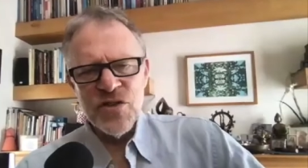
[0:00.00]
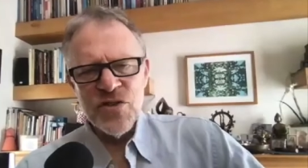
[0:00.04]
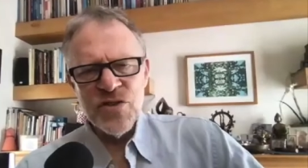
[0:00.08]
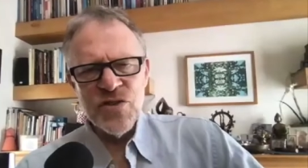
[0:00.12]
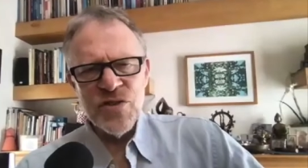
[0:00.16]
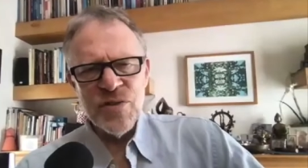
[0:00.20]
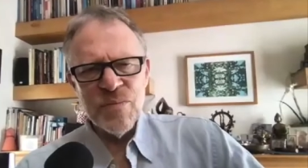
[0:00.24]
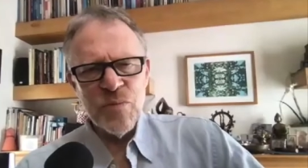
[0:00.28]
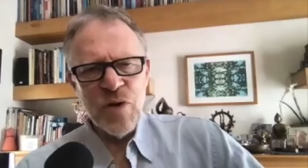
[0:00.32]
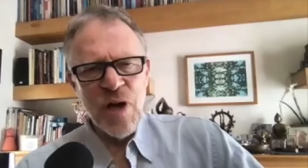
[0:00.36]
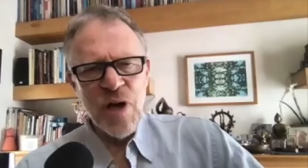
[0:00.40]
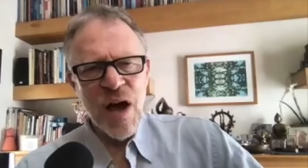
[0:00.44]

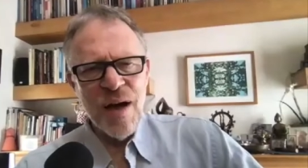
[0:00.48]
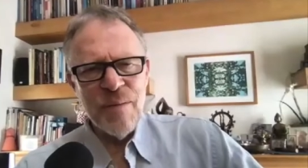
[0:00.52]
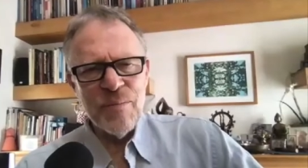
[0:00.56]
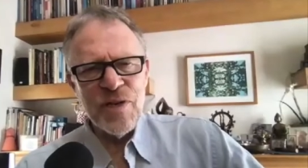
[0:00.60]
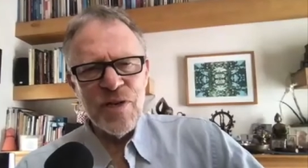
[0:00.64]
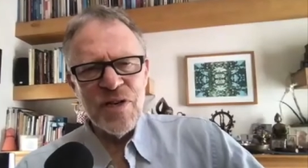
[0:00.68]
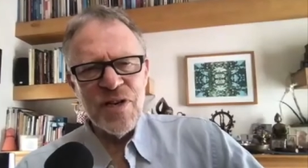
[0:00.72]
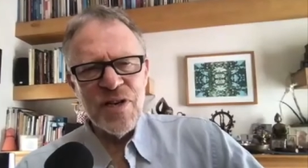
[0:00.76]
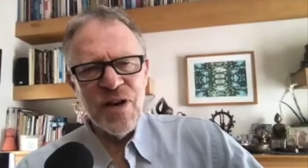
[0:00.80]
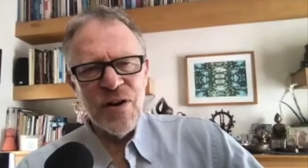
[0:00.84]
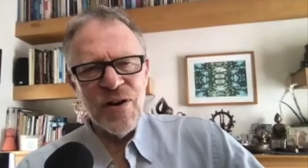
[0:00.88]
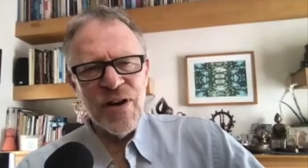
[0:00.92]
some
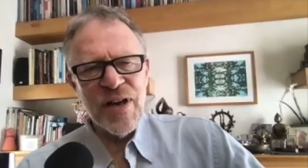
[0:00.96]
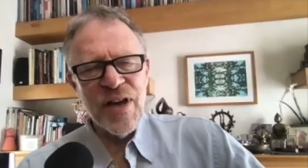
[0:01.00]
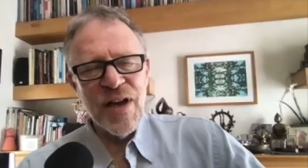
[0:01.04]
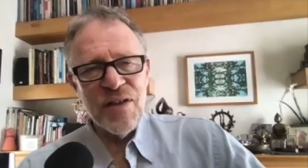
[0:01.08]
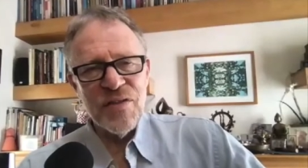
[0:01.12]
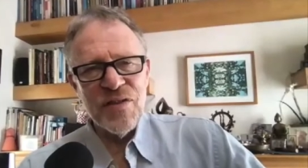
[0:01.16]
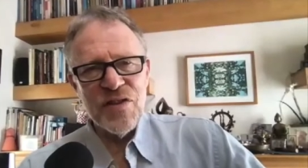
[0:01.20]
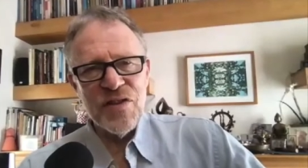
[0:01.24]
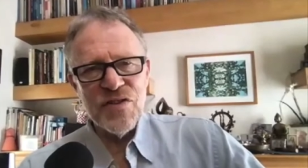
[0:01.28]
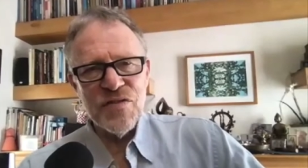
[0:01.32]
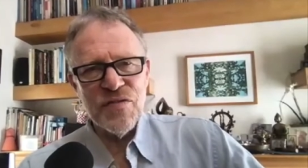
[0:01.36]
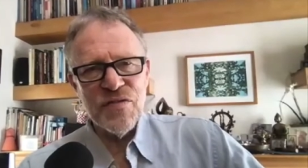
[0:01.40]
commentary on
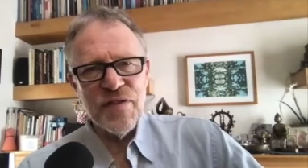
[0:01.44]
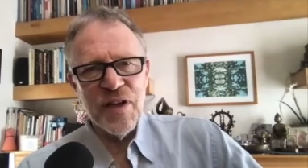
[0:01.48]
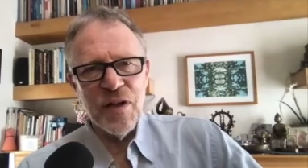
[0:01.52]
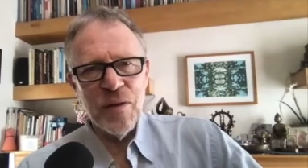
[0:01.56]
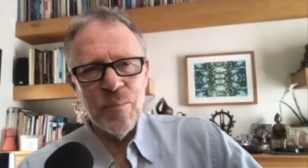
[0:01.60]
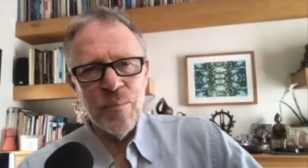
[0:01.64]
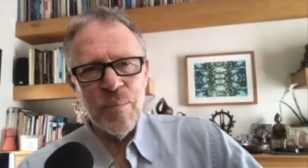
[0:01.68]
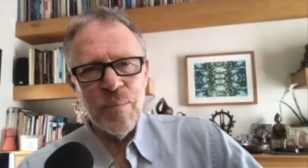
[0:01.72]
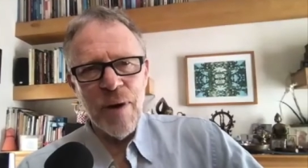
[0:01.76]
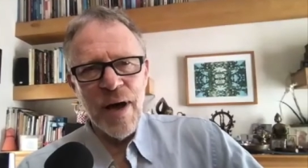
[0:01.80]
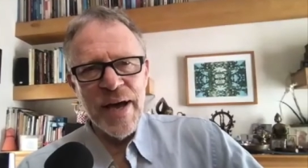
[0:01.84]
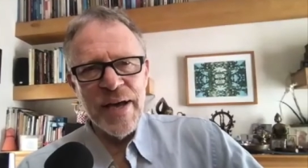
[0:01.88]
this film
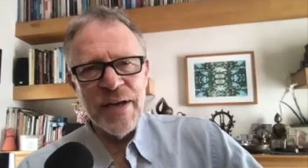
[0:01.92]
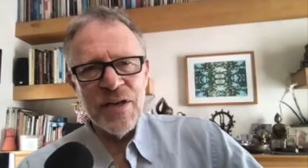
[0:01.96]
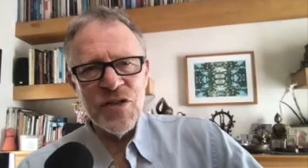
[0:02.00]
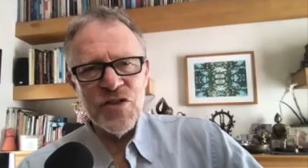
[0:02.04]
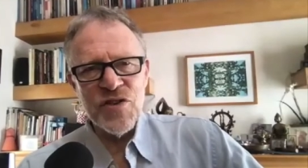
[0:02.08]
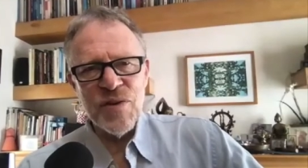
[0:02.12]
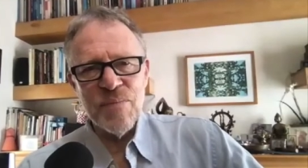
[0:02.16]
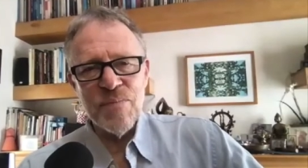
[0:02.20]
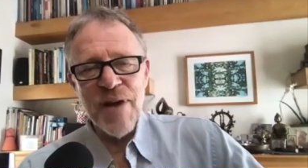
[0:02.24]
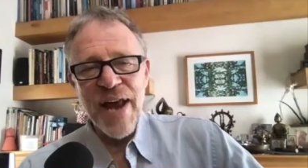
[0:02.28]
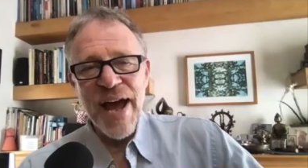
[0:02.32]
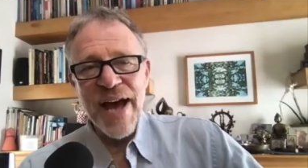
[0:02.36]
by
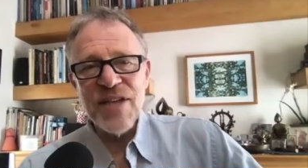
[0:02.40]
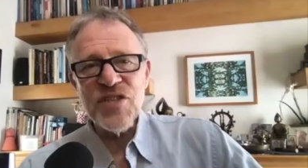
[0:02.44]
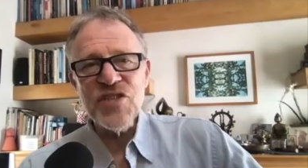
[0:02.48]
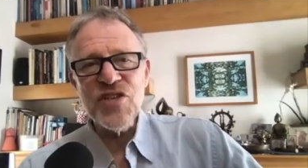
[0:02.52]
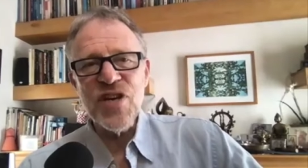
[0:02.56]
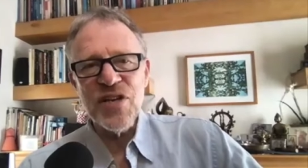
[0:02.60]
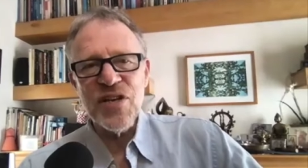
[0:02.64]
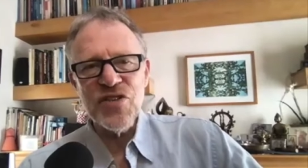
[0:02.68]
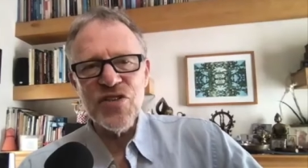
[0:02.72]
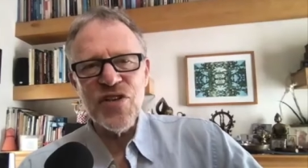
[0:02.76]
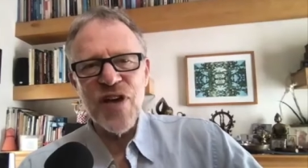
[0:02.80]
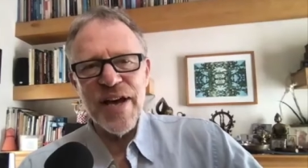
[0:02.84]
some
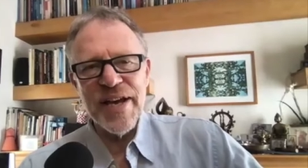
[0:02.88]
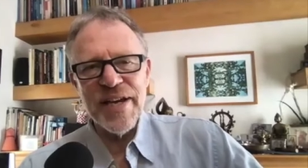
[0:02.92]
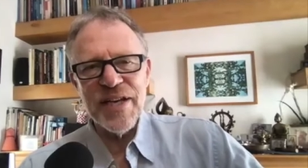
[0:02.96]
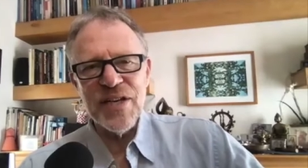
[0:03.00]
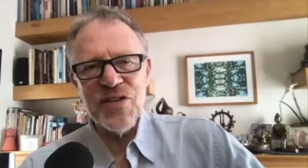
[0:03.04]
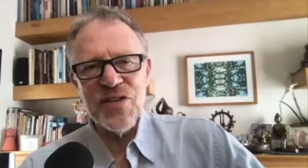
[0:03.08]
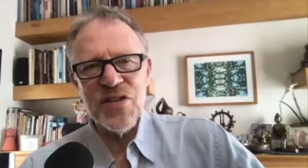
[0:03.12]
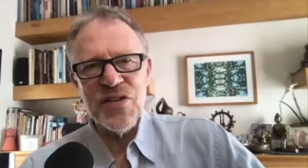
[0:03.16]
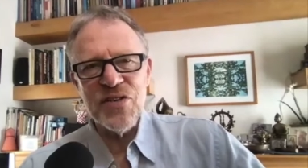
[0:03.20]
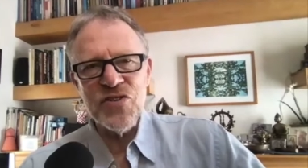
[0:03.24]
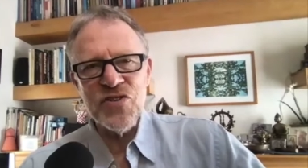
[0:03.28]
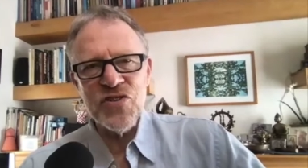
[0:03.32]
NASA
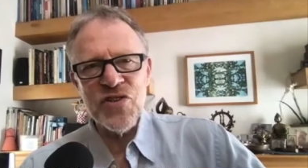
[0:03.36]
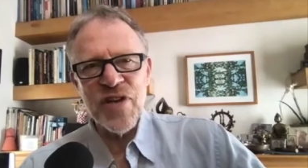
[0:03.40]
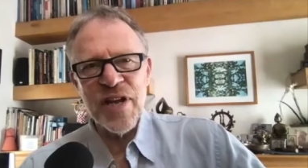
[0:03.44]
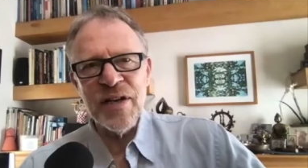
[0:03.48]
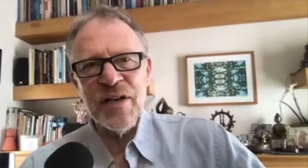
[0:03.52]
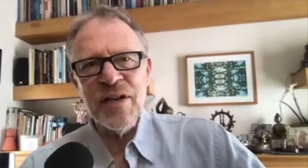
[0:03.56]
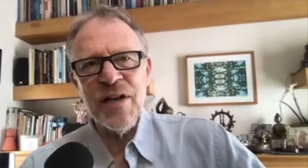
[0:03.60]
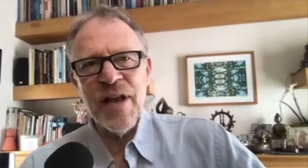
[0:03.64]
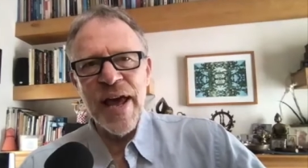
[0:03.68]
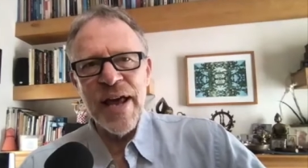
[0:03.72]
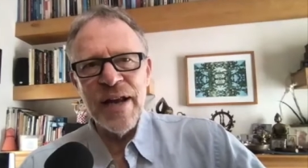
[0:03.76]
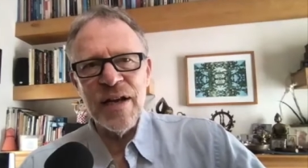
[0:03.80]
scientists,
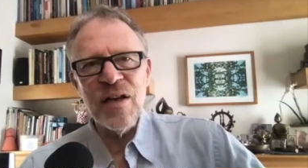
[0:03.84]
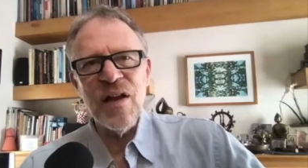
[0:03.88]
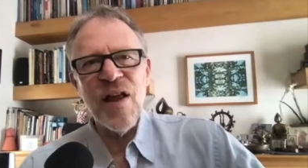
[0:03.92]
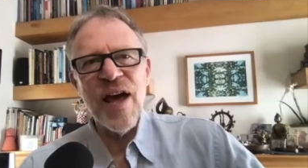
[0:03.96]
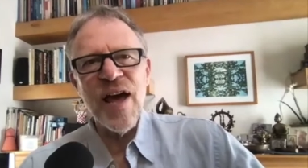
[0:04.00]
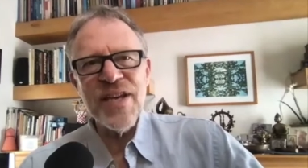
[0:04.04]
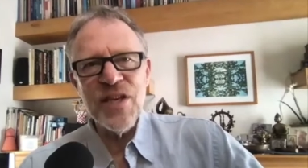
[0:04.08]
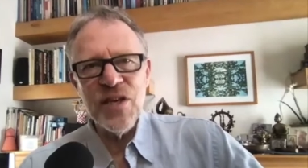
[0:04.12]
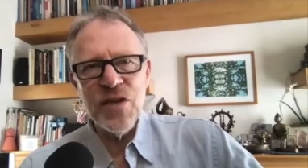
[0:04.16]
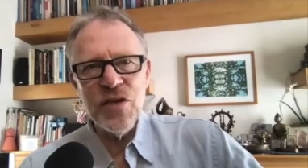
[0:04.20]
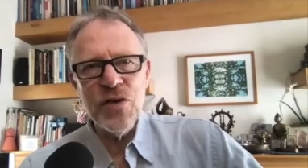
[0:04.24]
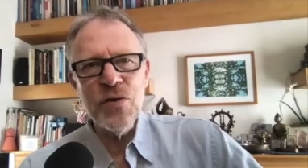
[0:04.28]
and, and
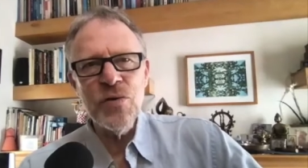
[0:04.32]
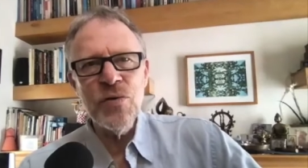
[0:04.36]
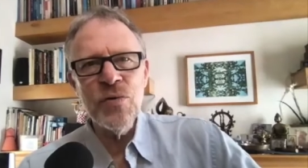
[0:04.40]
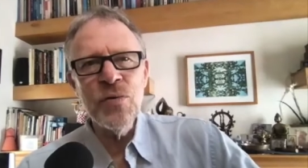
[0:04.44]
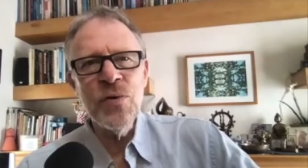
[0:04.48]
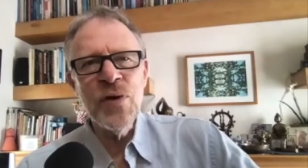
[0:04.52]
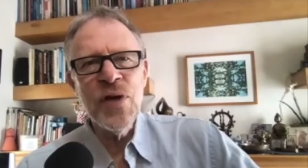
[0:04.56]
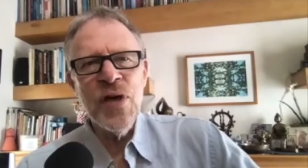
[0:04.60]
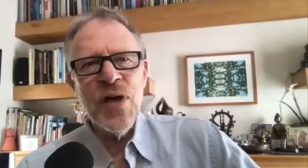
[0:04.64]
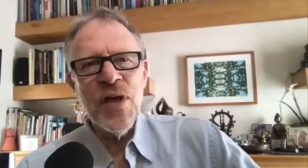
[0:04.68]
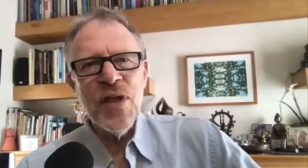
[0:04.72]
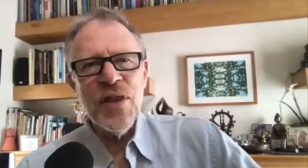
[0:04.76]
like you,
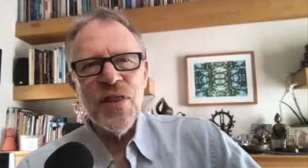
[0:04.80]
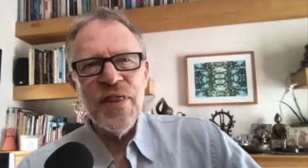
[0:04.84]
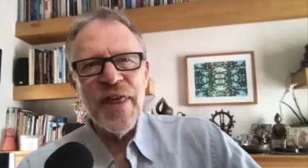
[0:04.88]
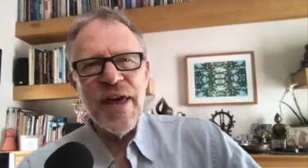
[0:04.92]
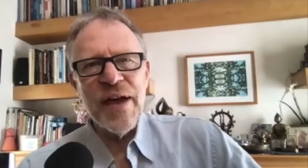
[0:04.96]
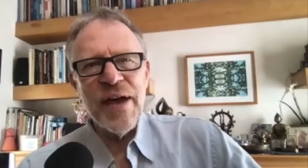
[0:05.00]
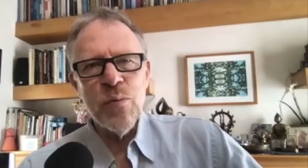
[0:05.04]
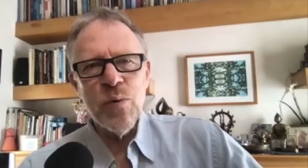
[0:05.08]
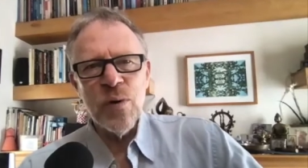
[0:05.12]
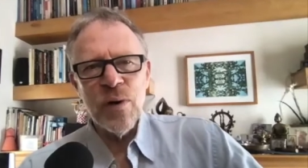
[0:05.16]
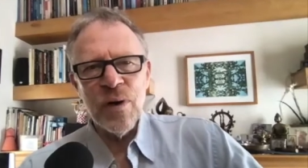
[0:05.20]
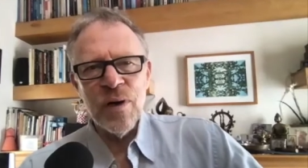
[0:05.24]
they
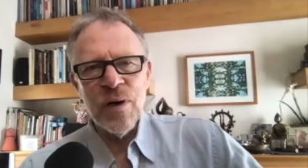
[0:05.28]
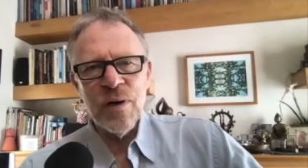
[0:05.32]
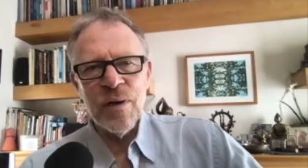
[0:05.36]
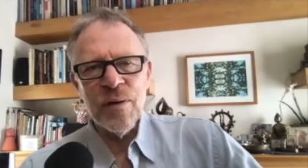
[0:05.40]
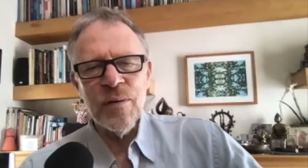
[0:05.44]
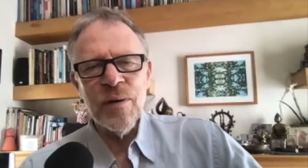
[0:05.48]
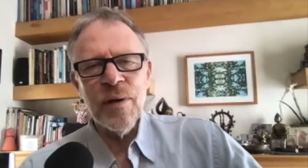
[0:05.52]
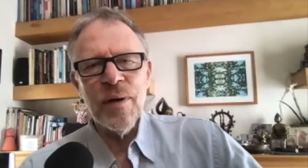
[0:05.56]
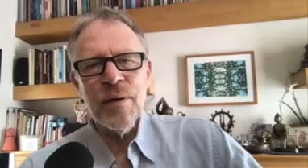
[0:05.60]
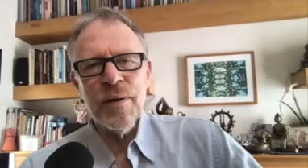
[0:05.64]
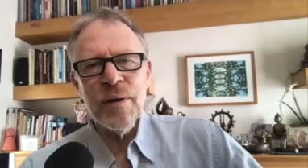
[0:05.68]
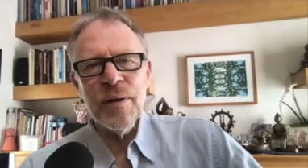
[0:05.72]
were